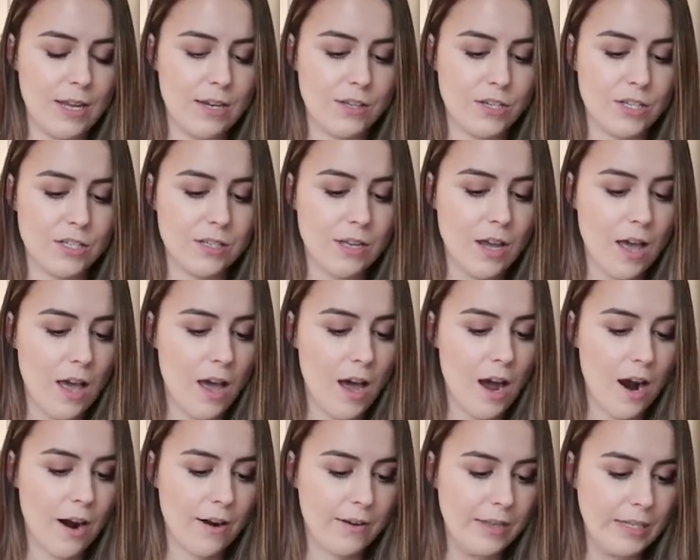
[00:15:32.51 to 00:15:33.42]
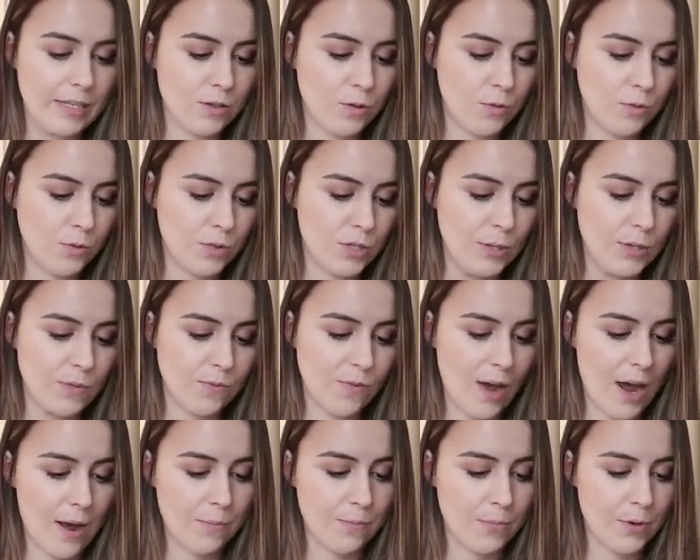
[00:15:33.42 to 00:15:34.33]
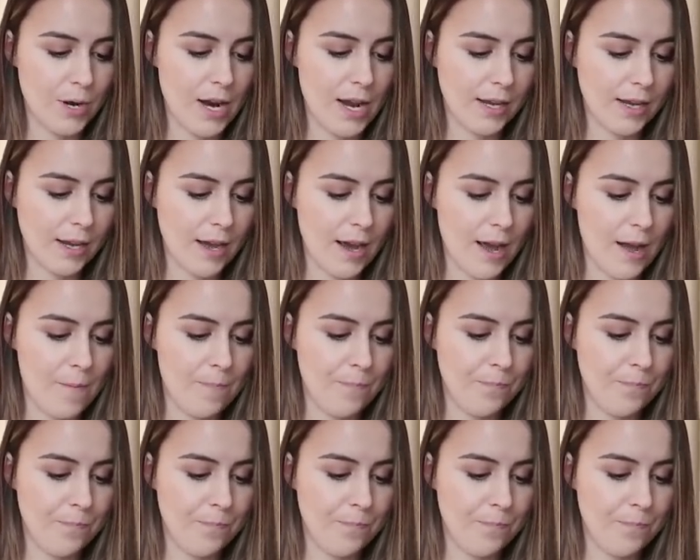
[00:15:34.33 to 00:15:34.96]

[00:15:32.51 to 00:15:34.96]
They just are in this gorgeous fabric.